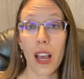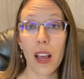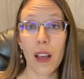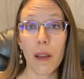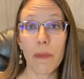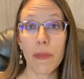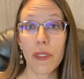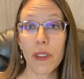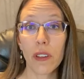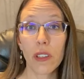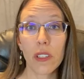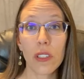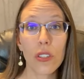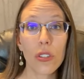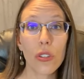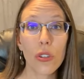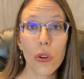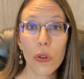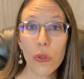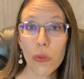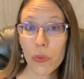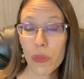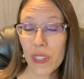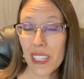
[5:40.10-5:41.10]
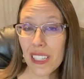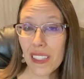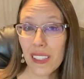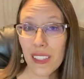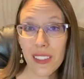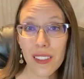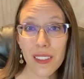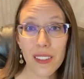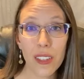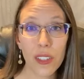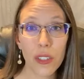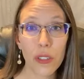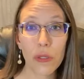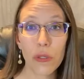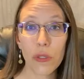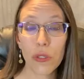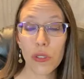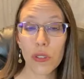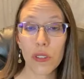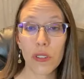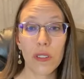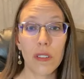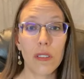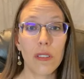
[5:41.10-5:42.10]
There is no reason that you
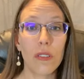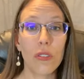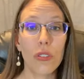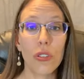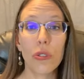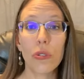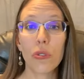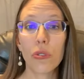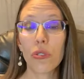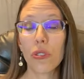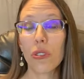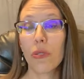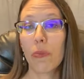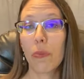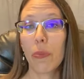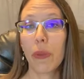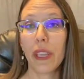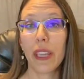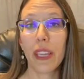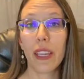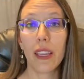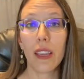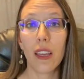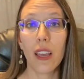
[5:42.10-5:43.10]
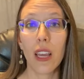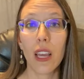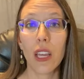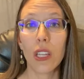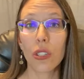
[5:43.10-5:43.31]
should be